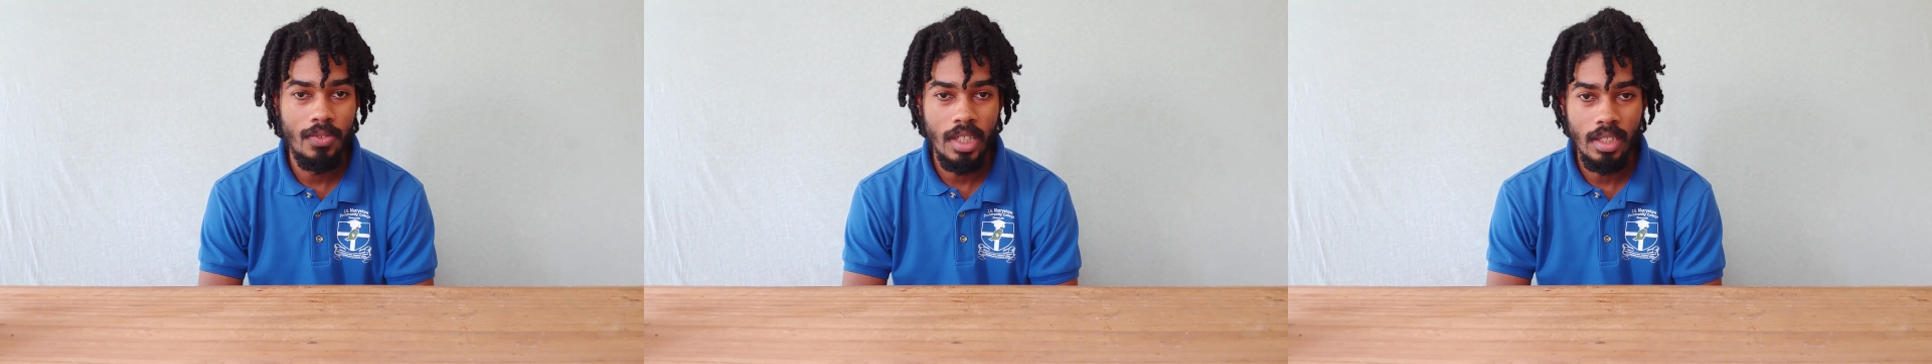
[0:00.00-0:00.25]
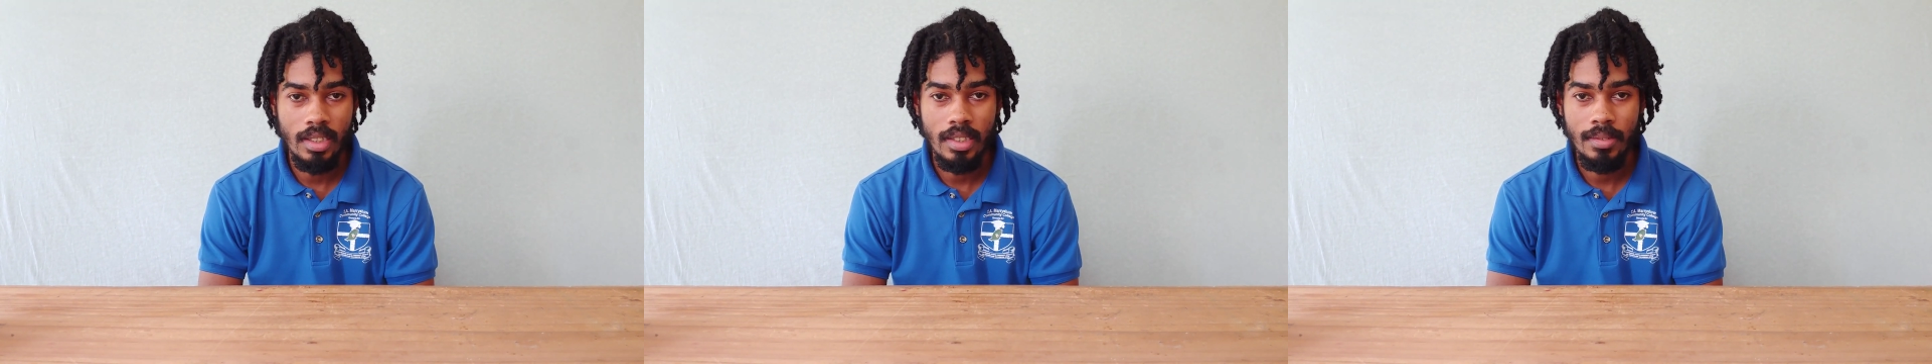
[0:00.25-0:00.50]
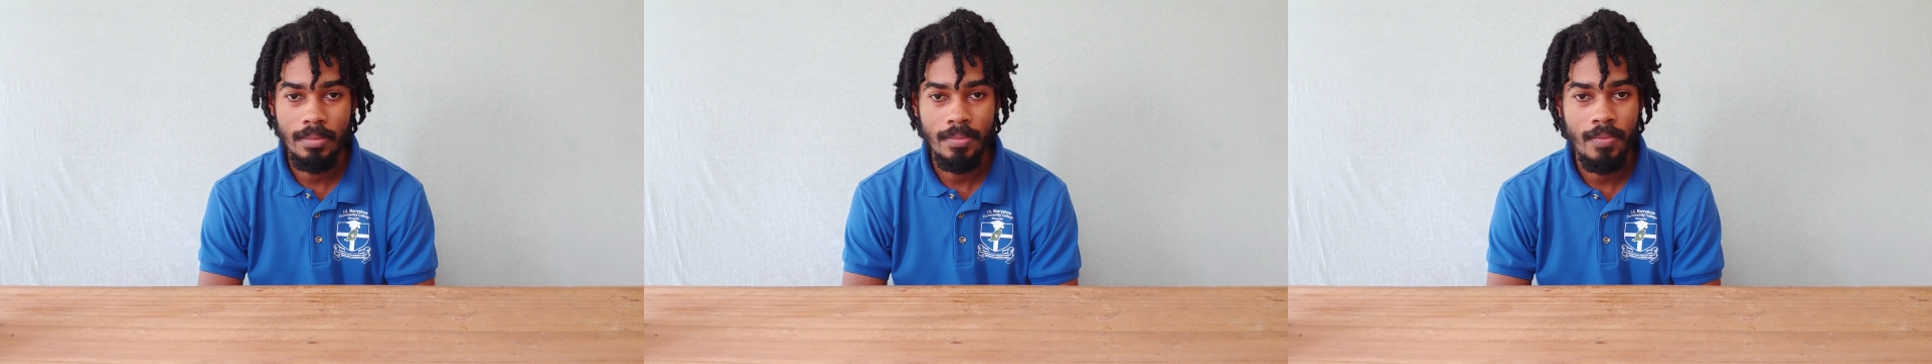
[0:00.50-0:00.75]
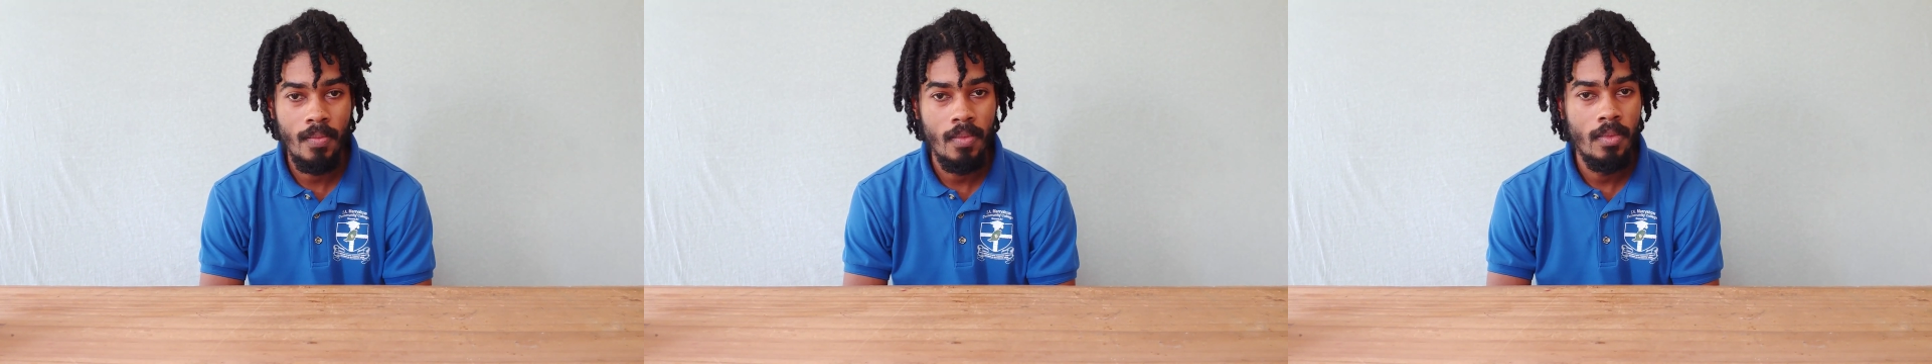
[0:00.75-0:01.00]
fix.
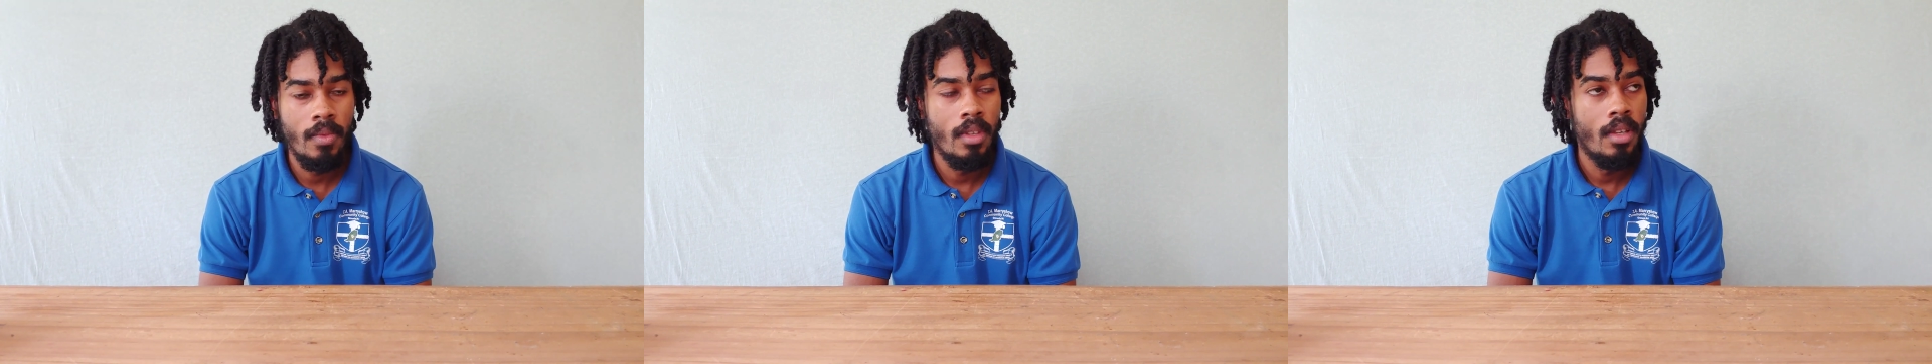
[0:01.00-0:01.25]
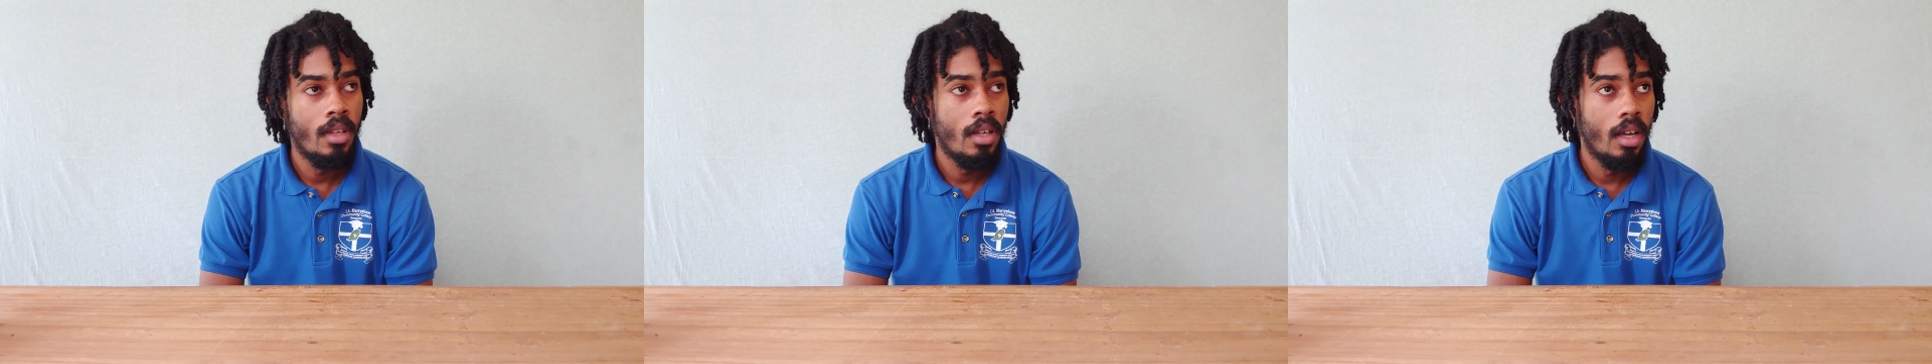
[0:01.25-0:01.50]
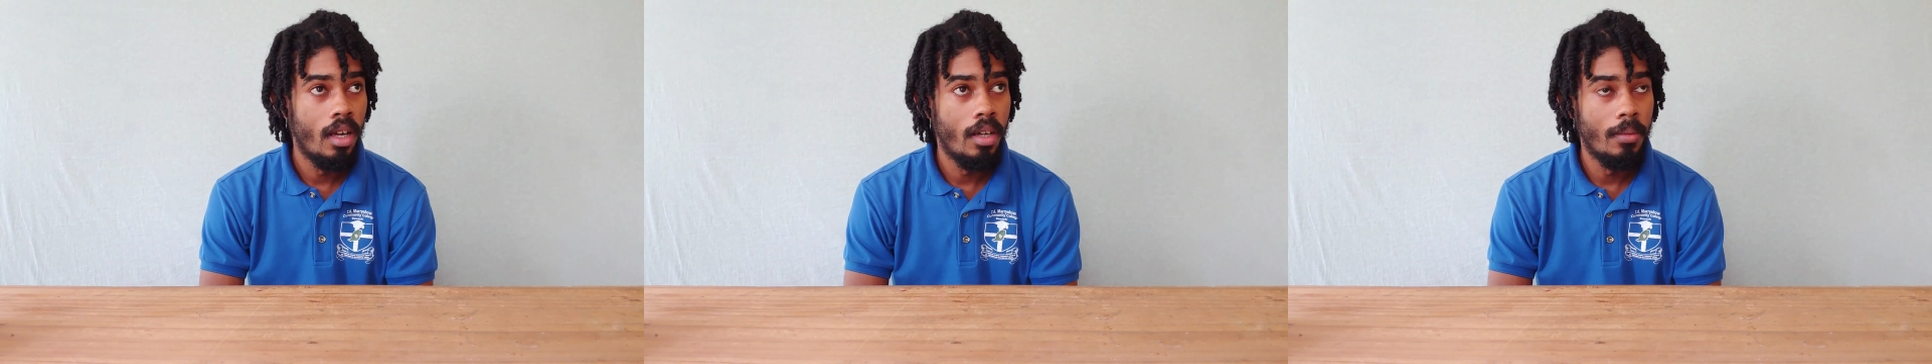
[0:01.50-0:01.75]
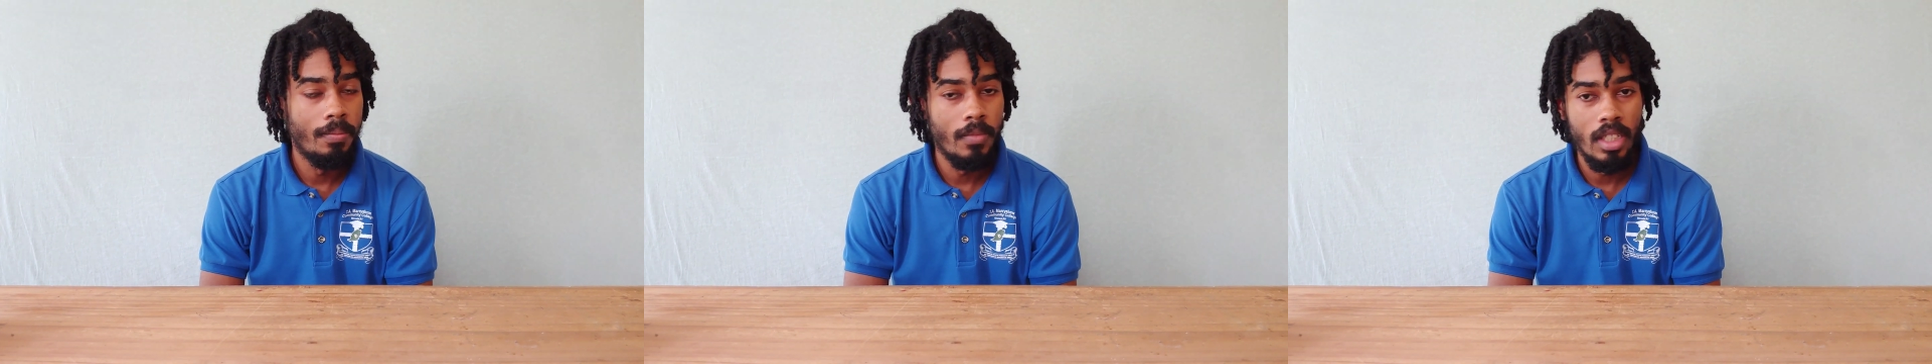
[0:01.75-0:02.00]

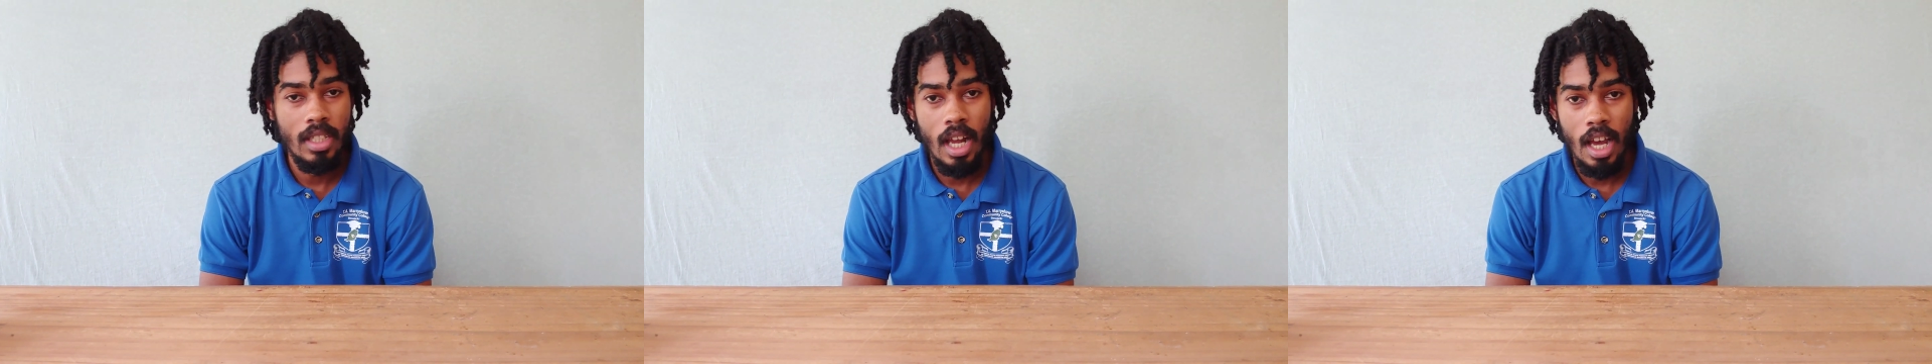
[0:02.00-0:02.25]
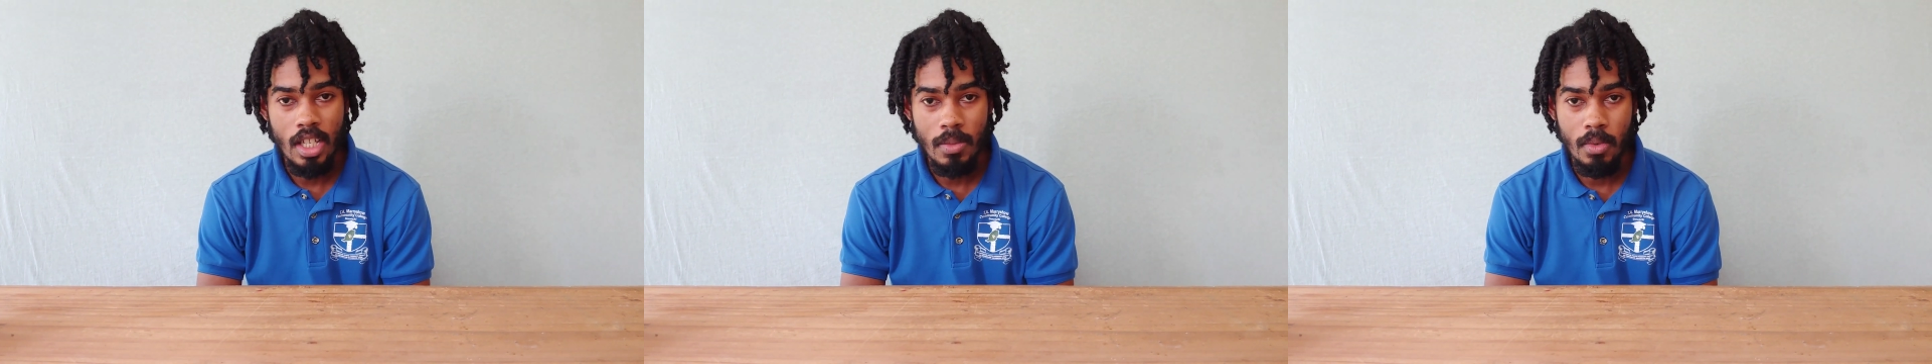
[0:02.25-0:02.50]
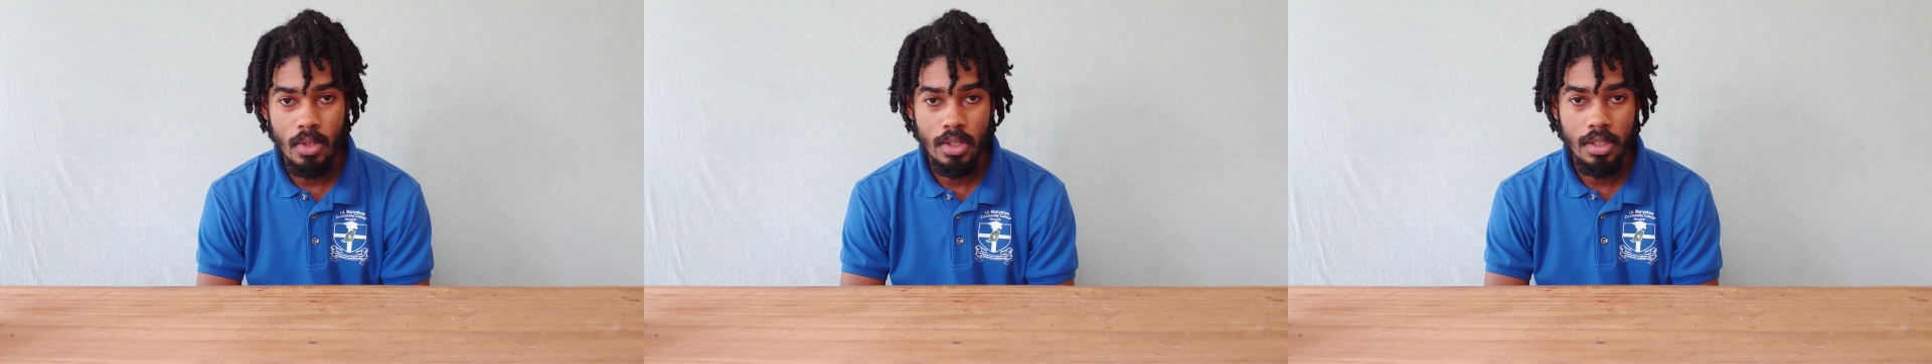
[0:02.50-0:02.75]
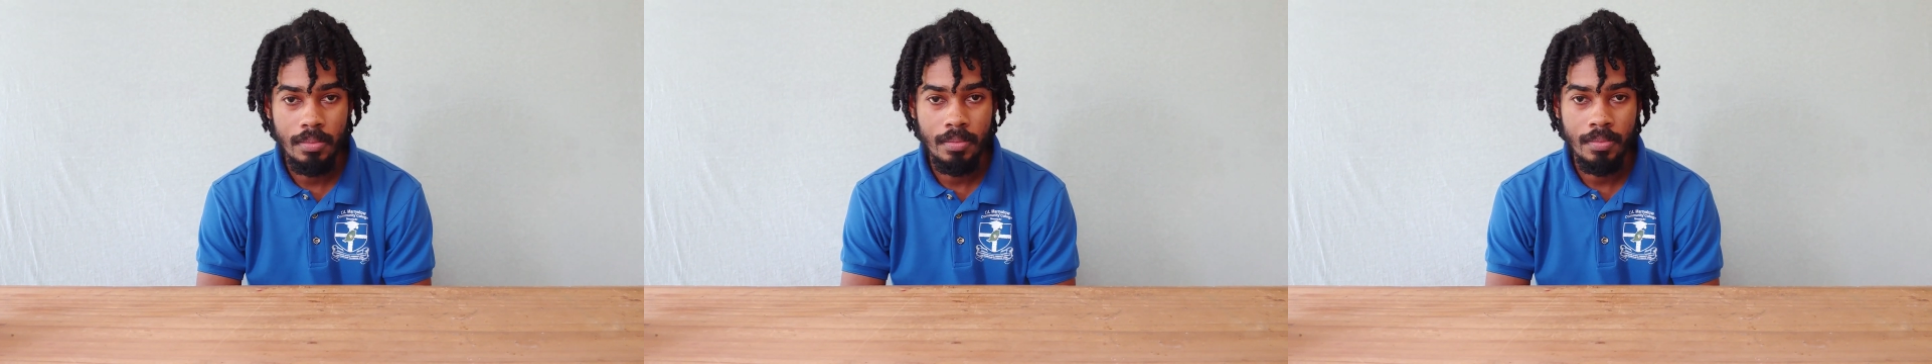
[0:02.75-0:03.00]
The dashboard